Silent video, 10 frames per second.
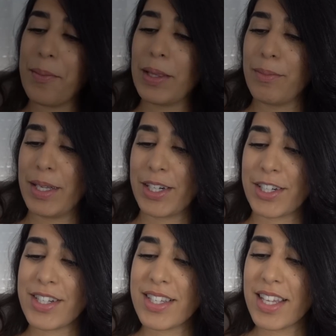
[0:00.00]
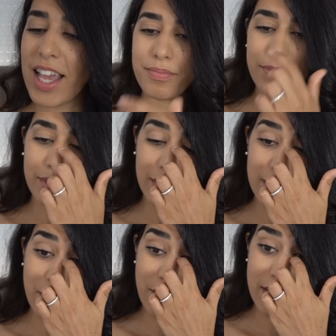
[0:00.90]
millimeters. He's
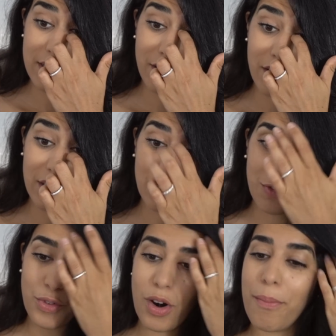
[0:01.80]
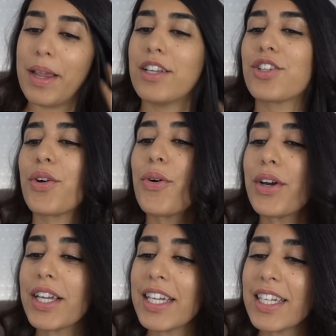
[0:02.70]
already starting to form major
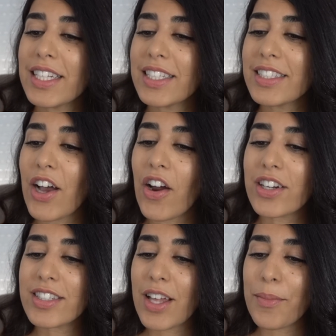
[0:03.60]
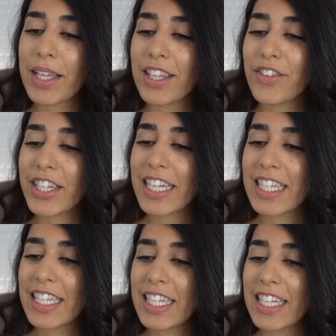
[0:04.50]
organs: heart, stomach, liver,
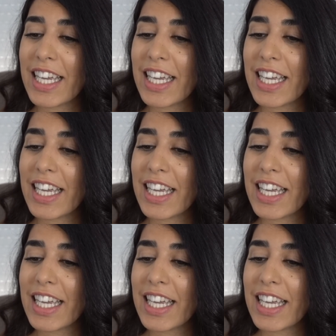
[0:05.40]
kidney,